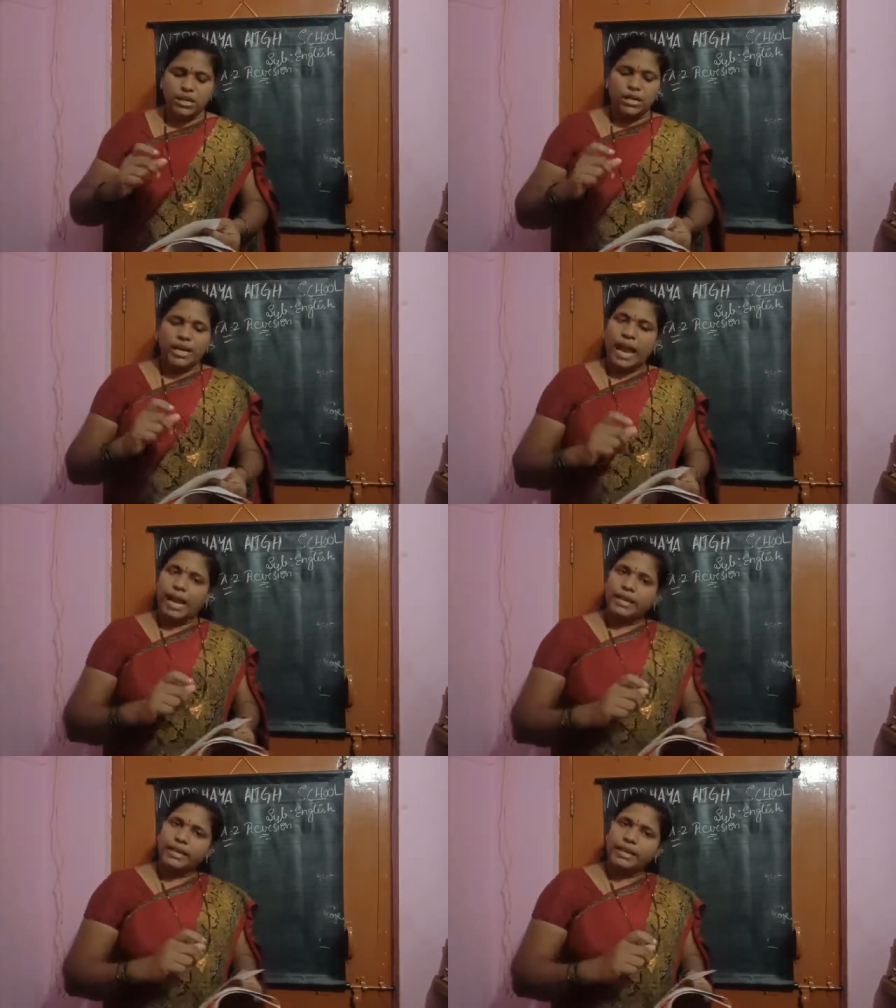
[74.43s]

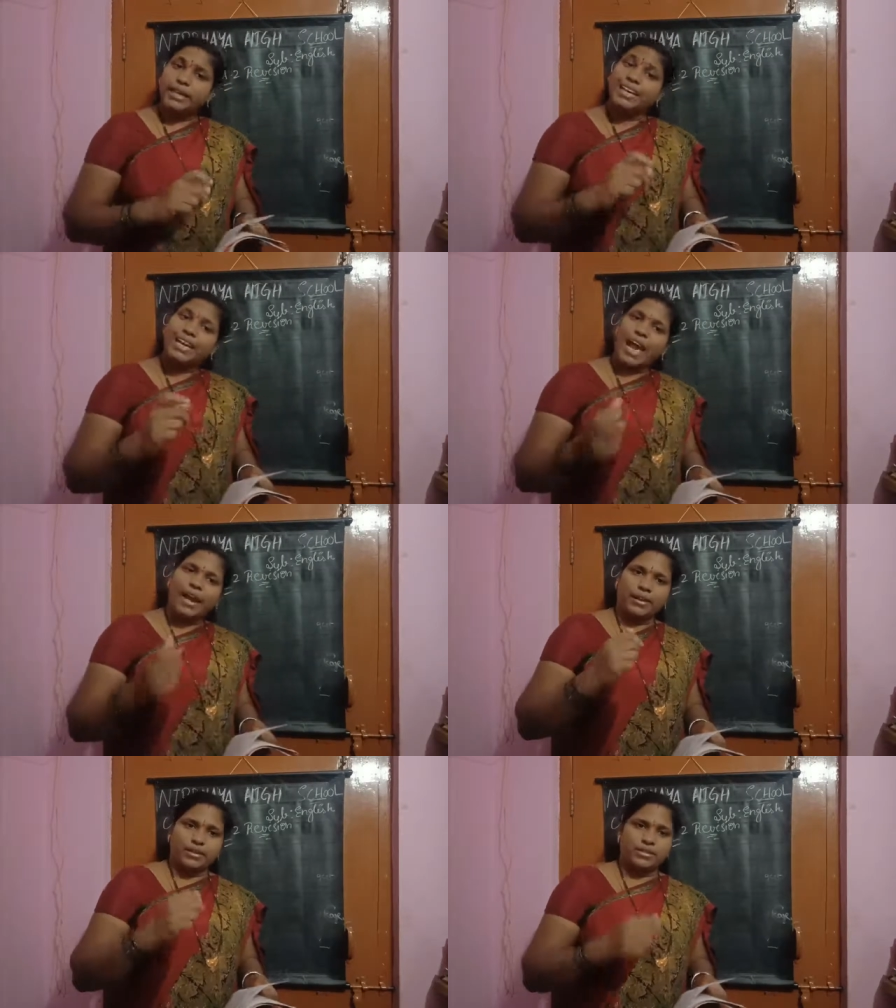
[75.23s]
Candy,
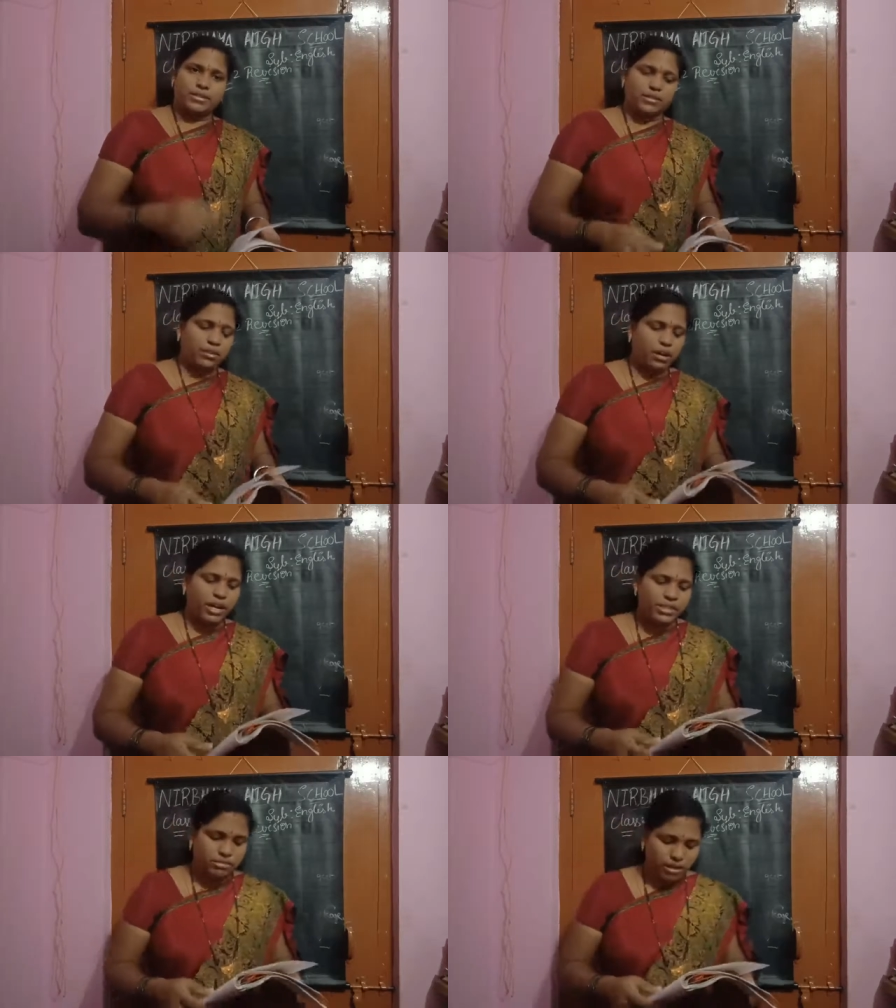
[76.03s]
candies. Okay
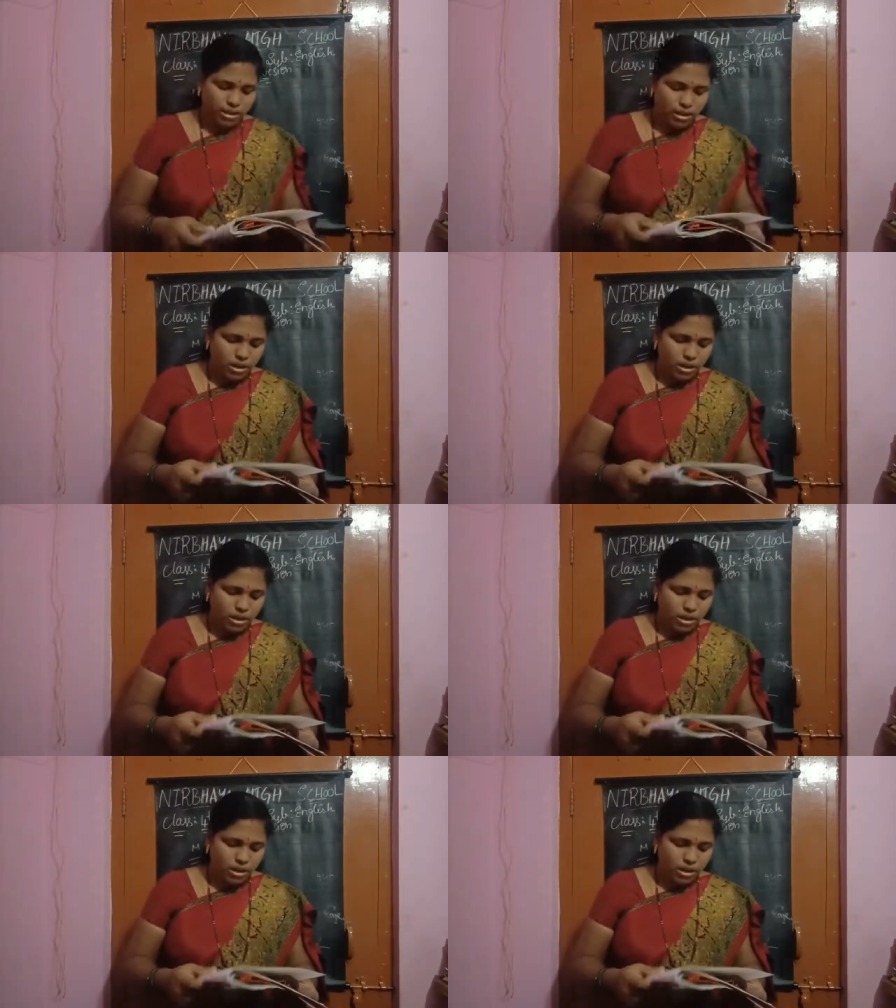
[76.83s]
children.